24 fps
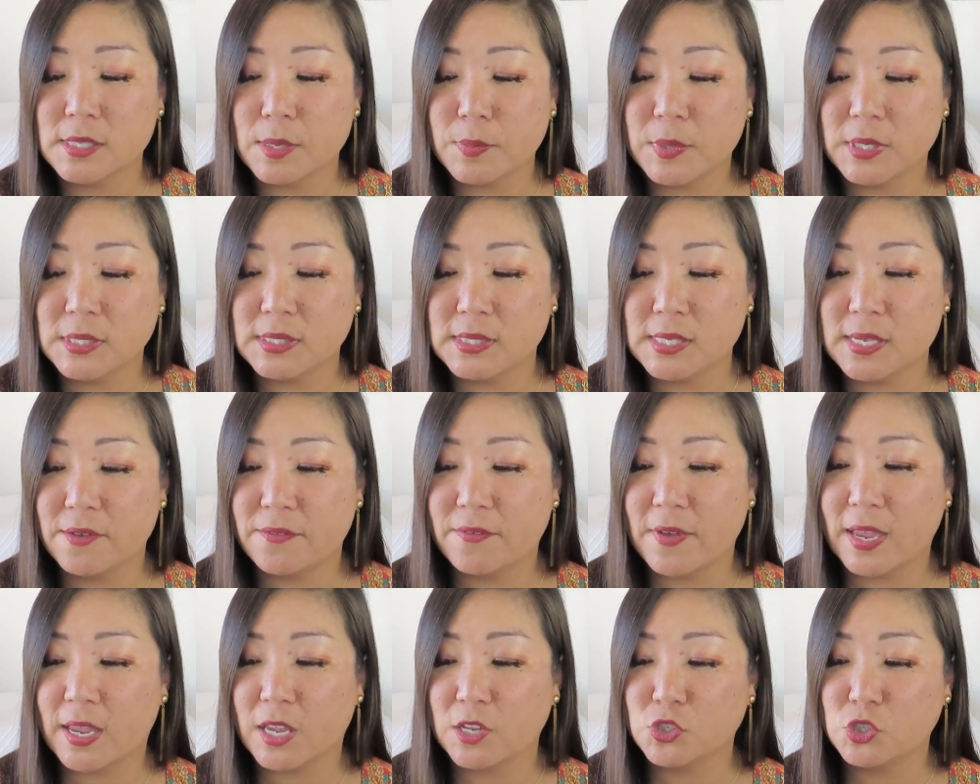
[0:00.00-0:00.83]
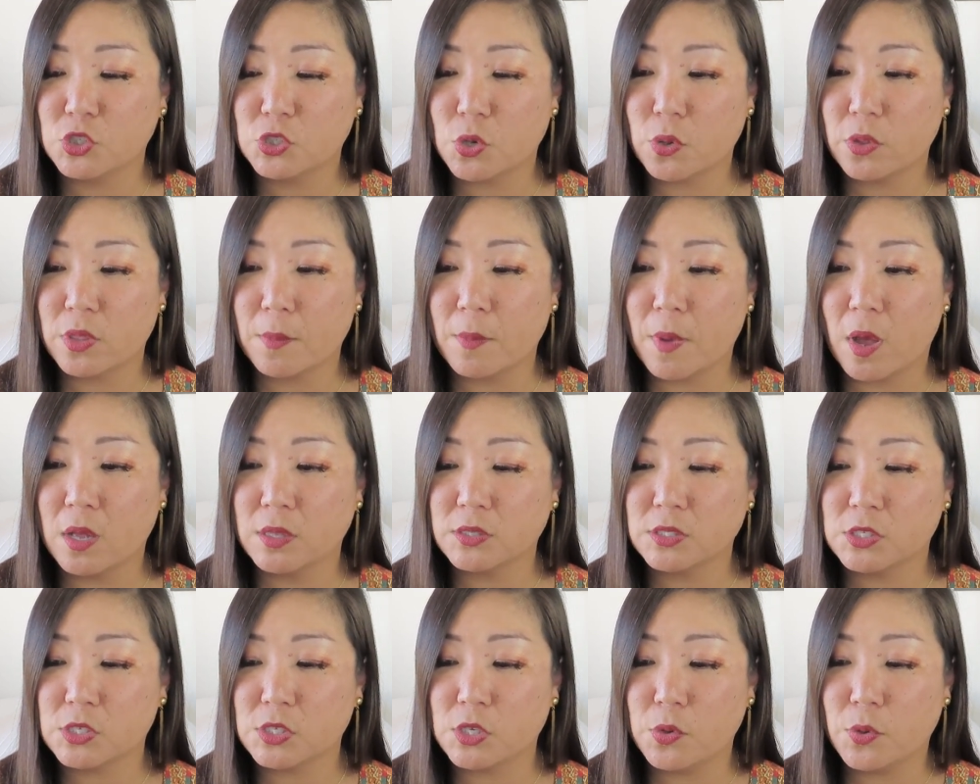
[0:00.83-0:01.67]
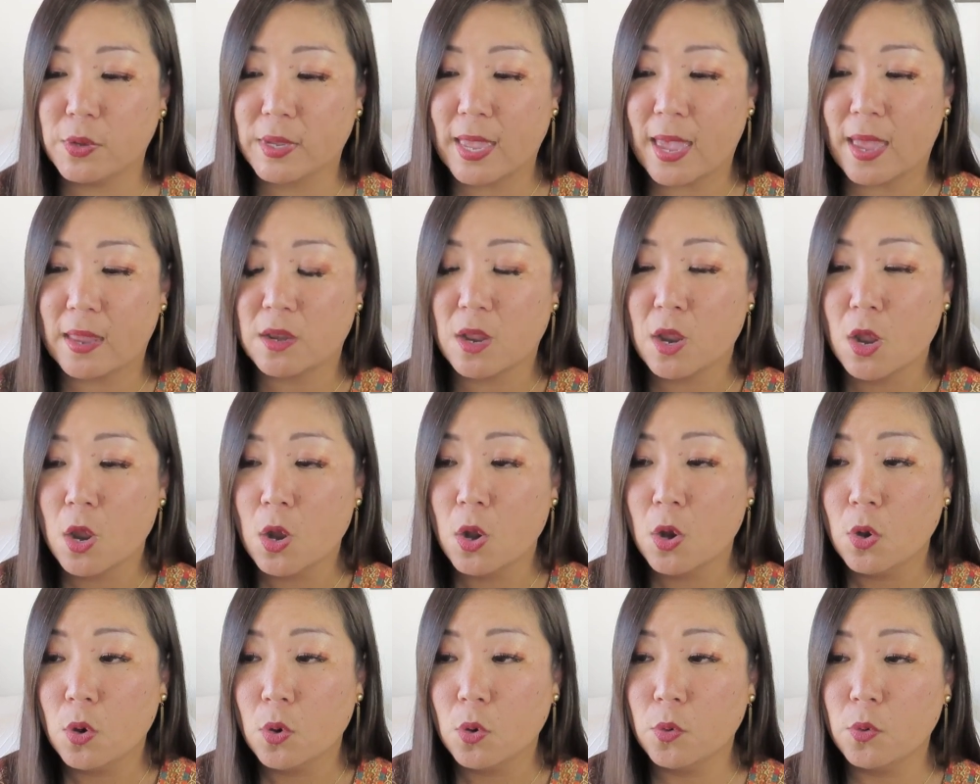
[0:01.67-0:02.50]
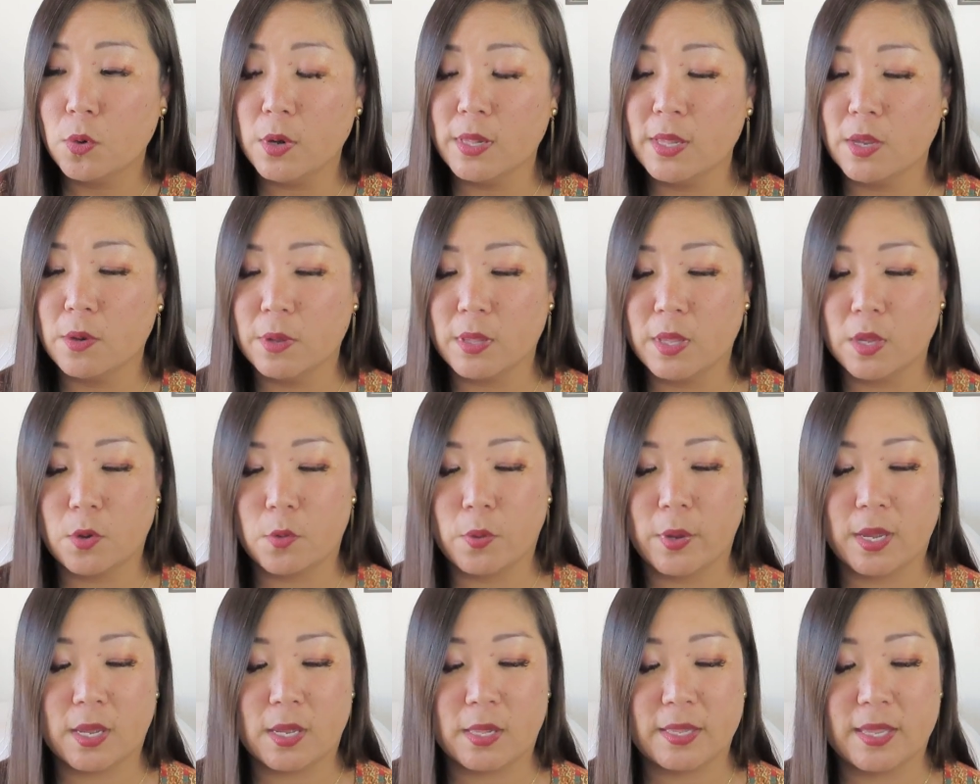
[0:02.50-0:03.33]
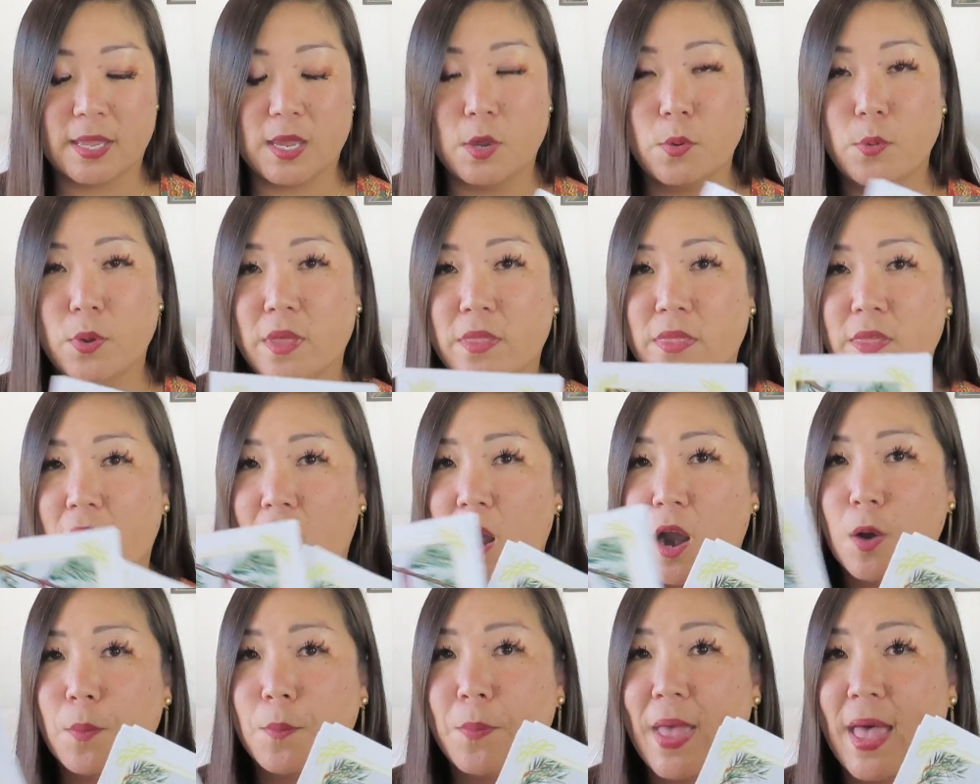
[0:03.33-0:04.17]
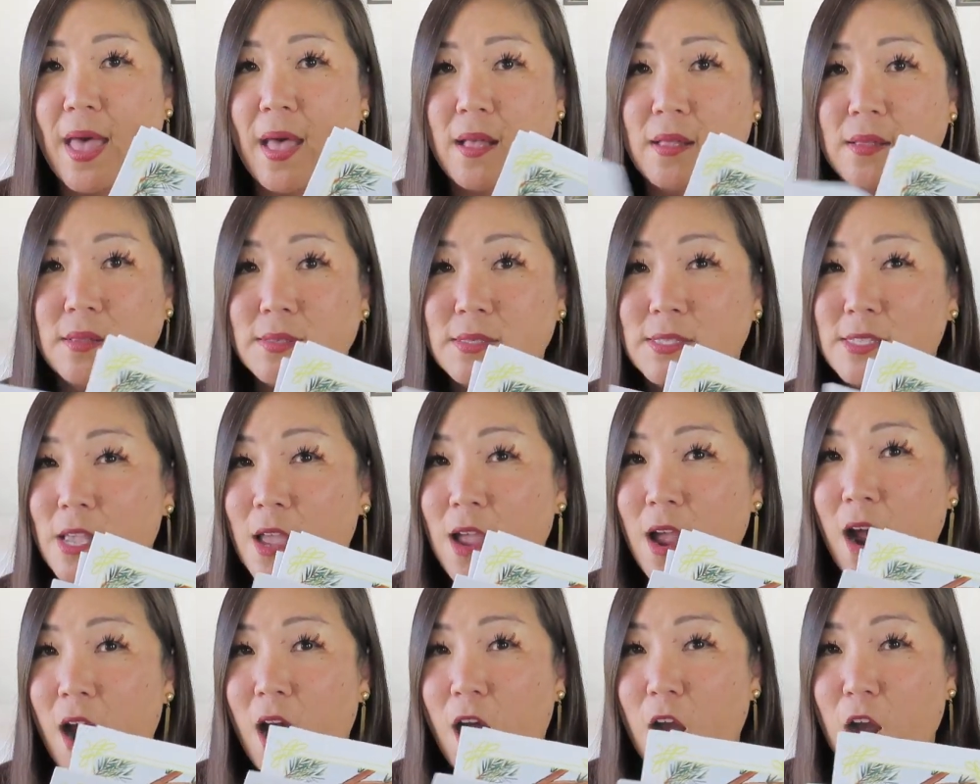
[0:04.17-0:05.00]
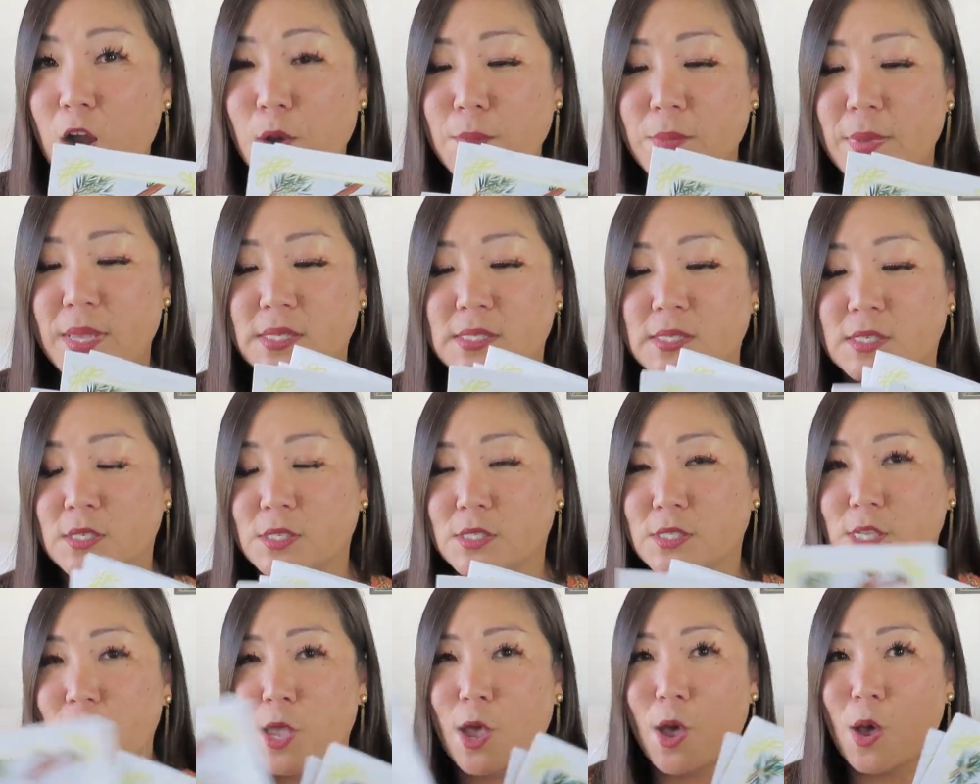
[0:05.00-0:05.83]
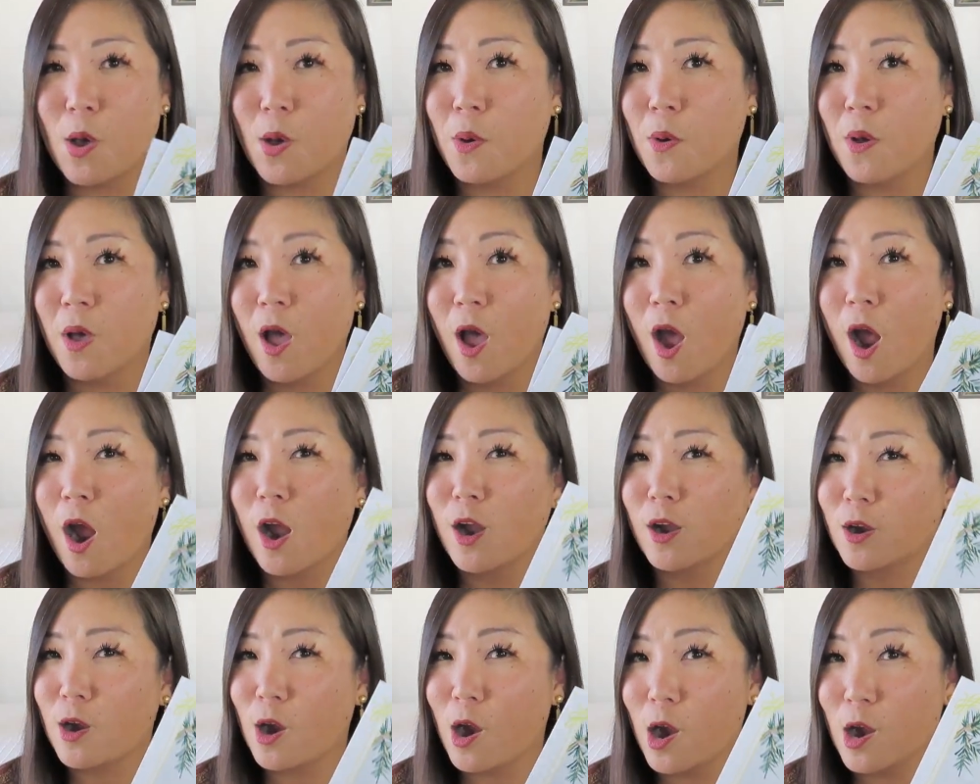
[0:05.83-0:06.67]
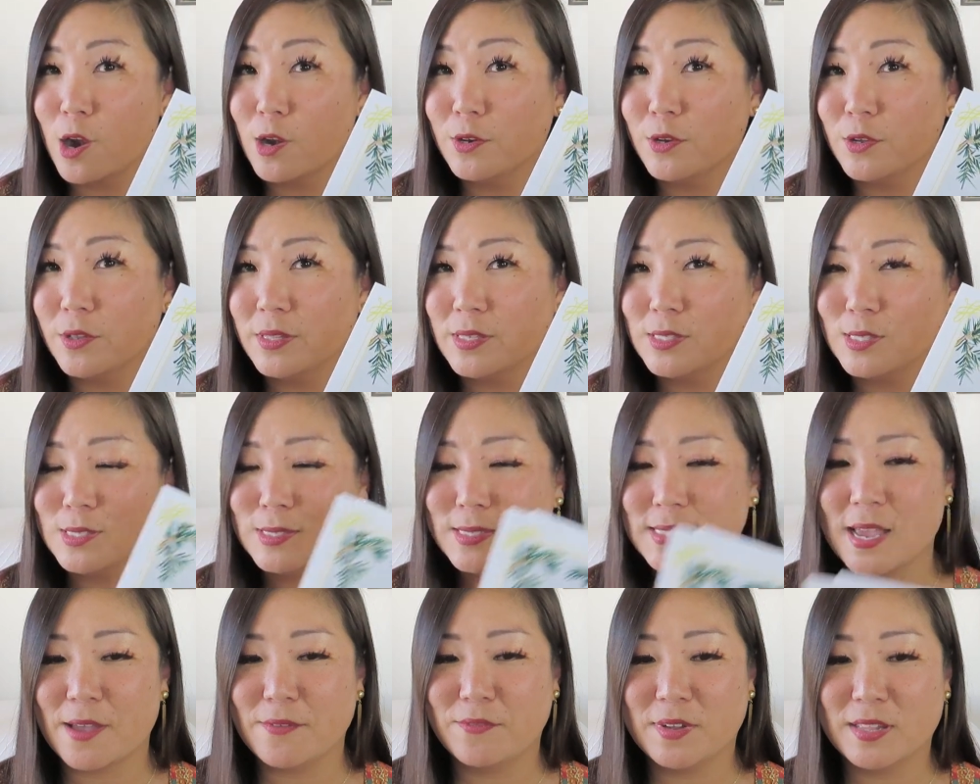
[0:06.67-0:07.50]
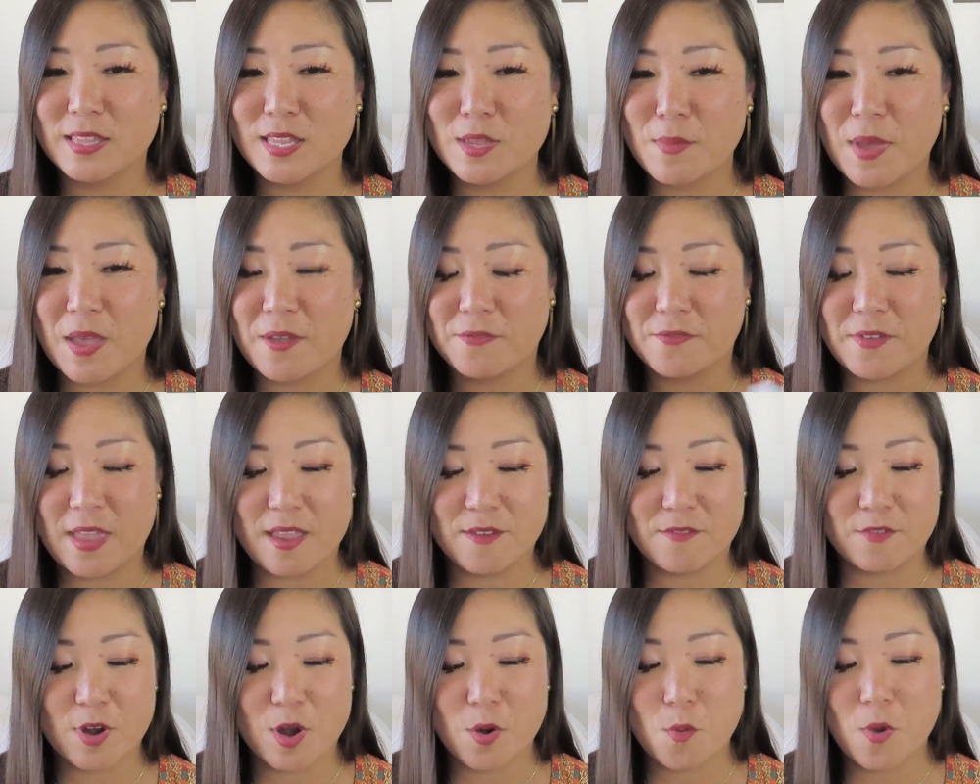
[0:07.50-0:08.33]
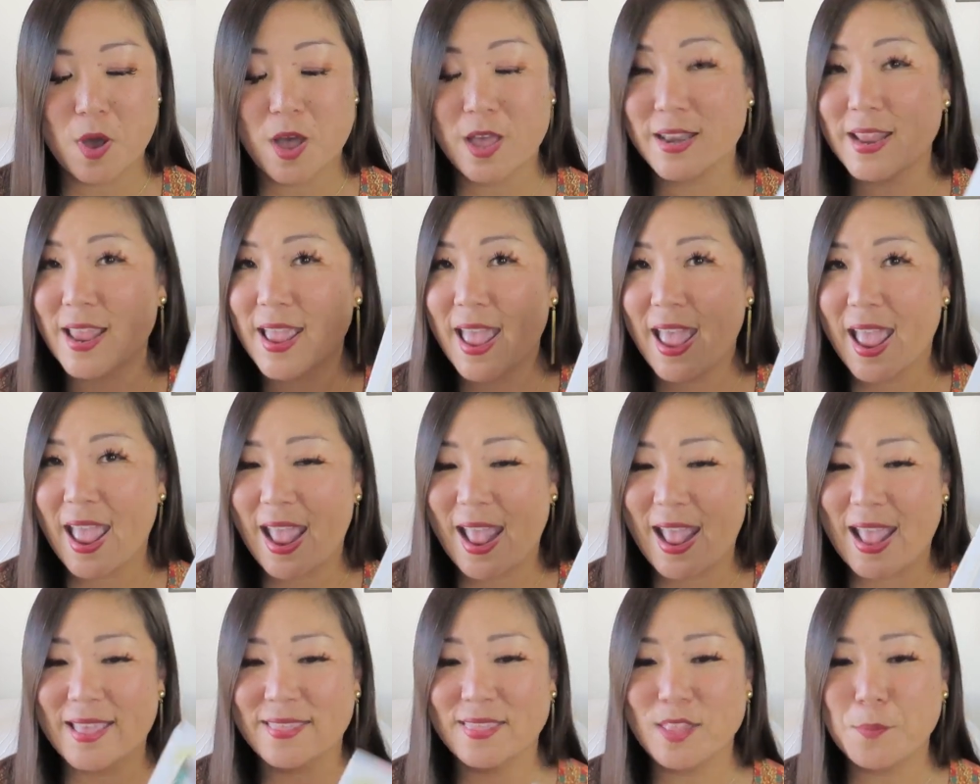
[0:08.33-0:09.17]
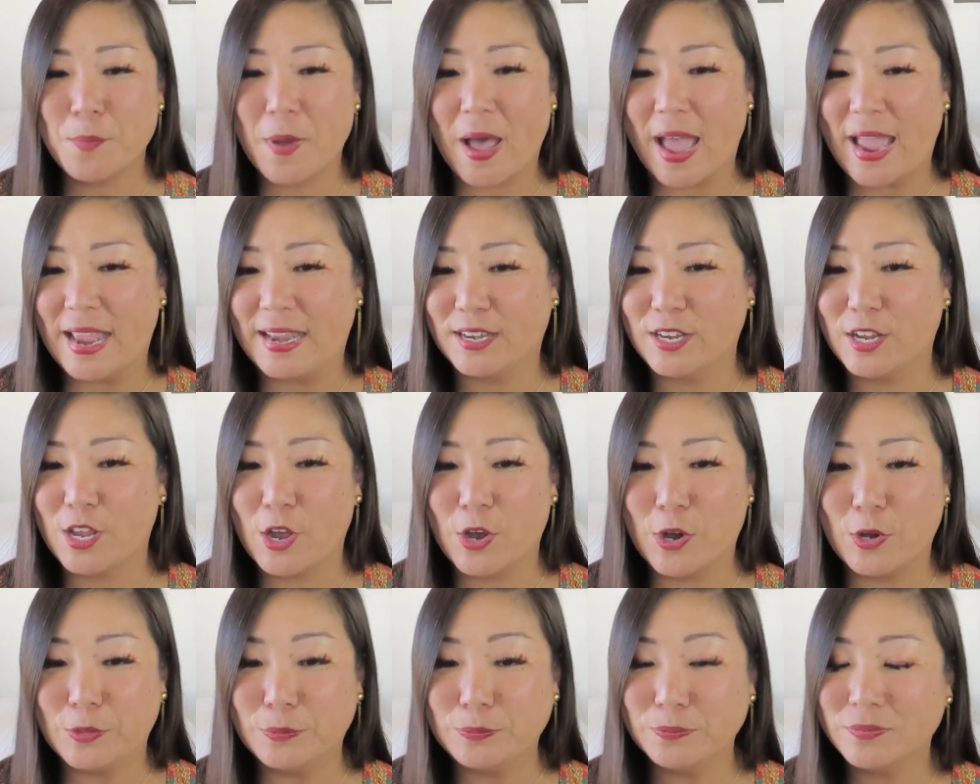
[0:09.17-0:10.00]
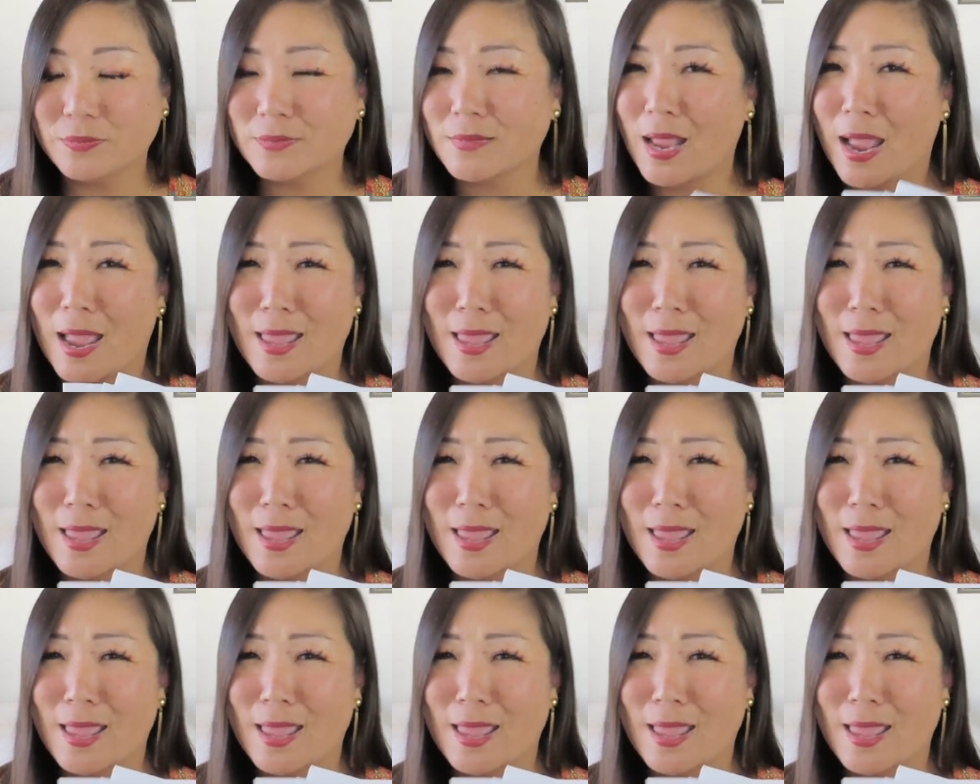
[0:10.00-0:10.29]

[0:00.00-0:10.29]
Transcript: Let me see if I can show them all to you again really, really quickly with our bells, our mistletoe, our cardinal. This is definitely my favorite one and the pine cone.